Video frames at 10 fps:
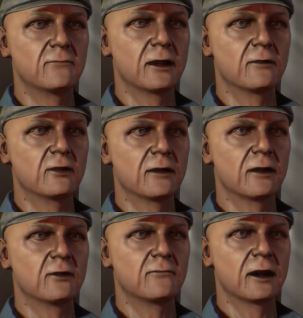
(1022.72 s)
We can
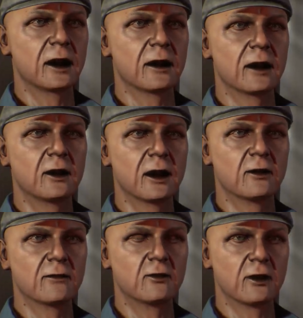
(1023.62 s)
save thousands of
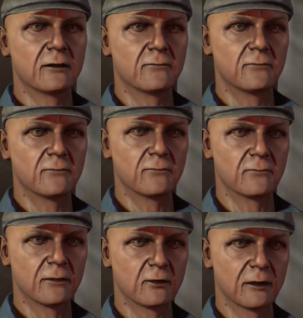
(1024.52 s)
lives, Mark.
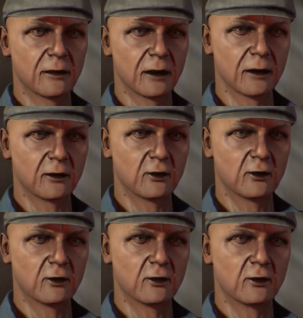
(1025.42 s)
But if you keep
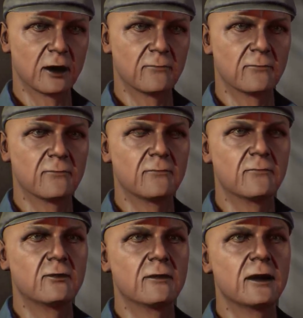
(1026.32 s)
smoking like that,
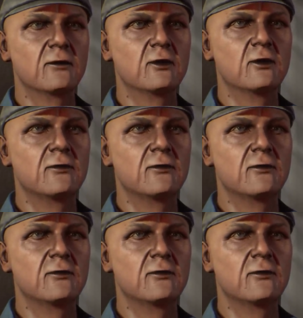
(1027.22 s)
you'll end up as a